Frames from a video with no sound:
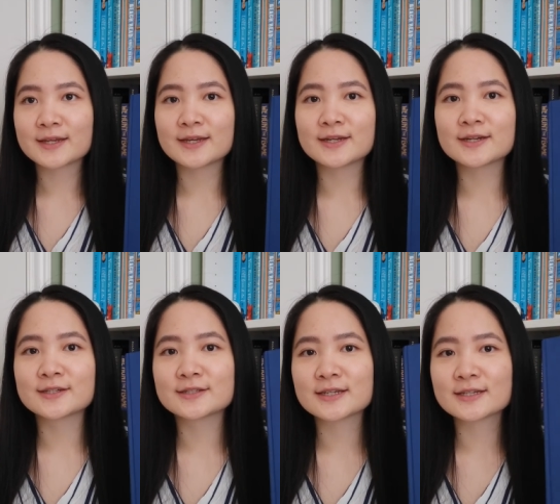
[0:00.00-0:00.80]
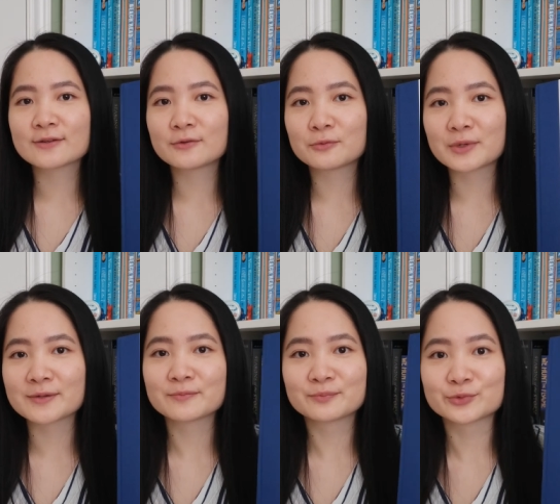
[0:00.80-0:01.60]
And
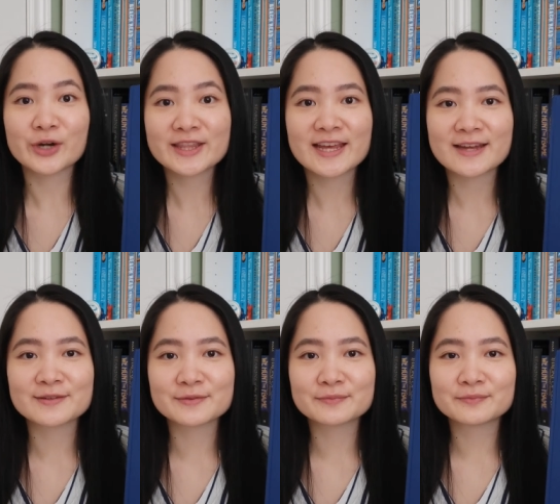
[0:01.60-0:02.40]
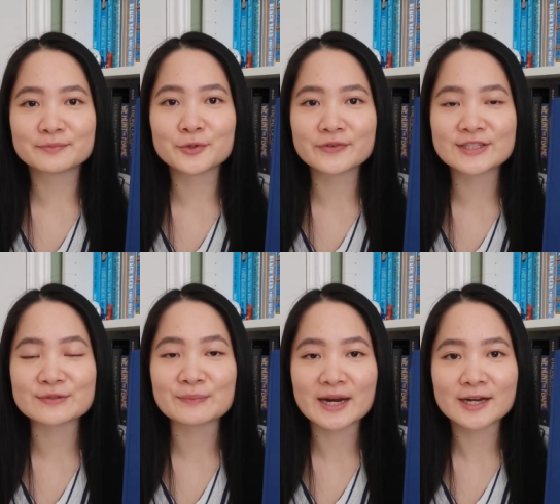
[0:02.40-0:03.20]
what brought that movie
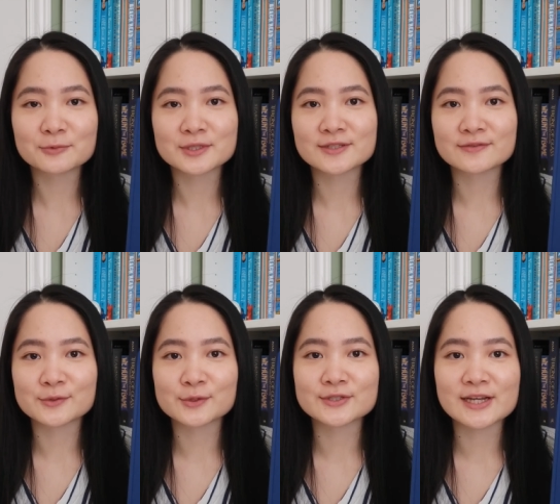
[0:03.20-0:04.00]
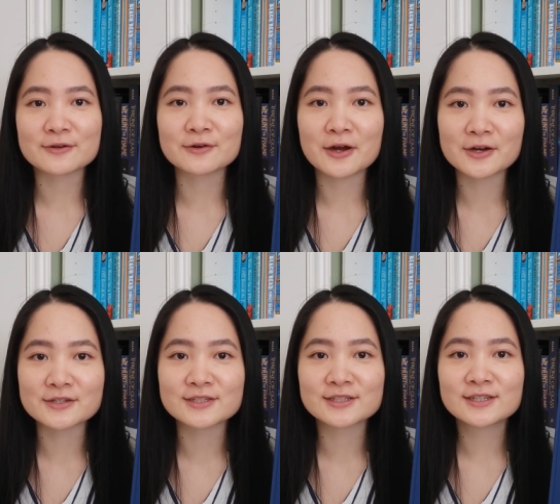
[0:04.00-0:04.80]
to mind was, of course, how
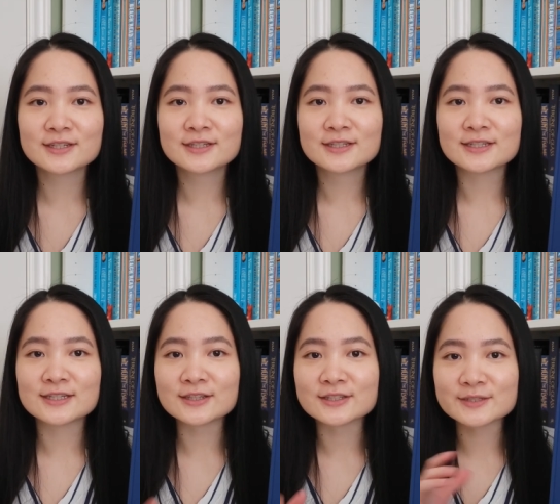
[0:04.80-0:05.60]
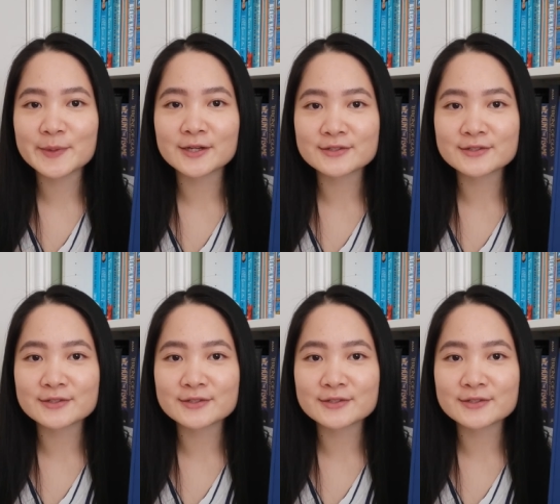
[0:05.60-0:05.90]
Hunt in this battle